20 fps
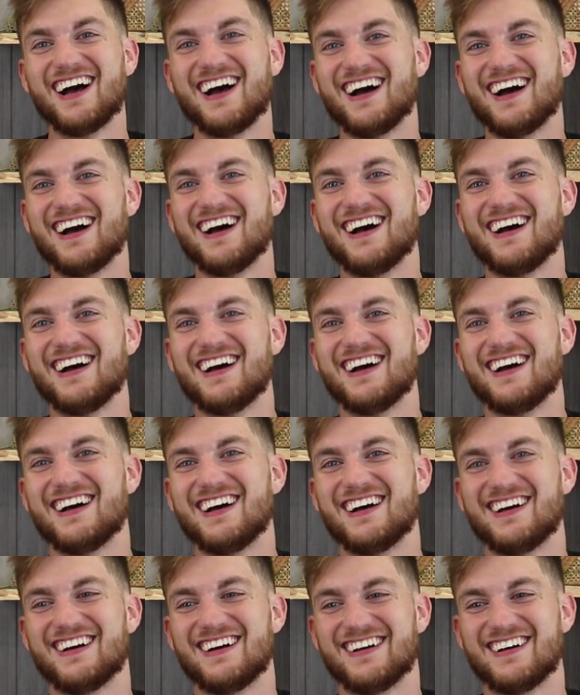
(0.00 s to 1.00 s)

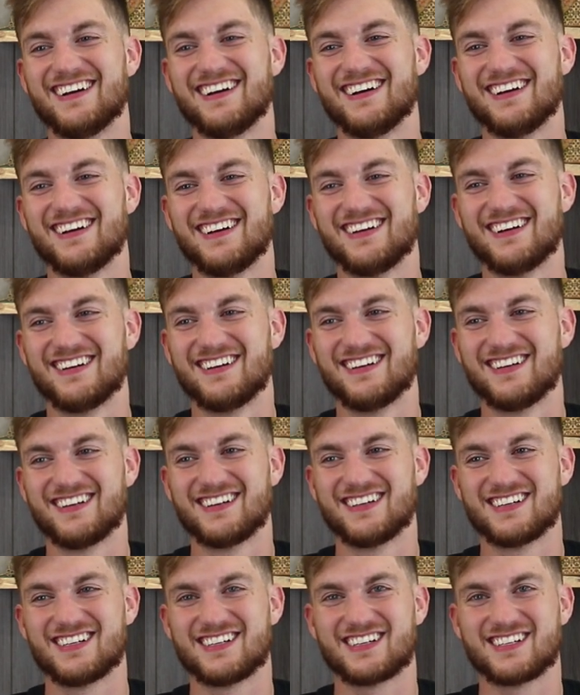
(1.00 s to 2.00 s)

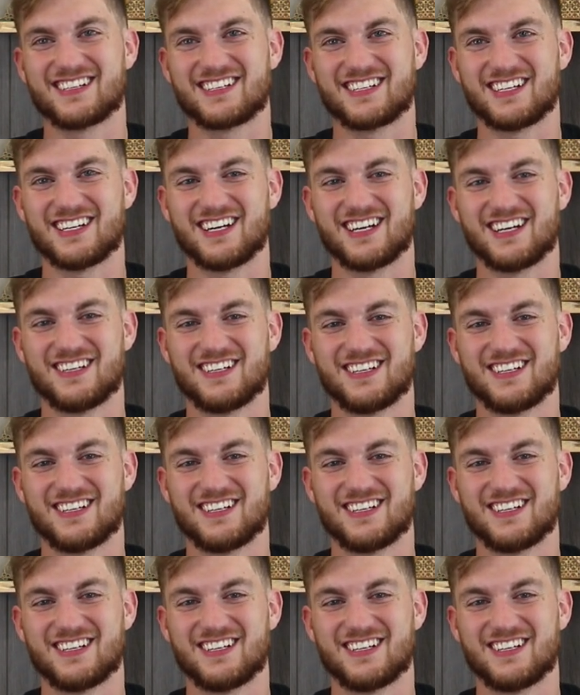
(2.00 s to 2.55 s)
[no speech]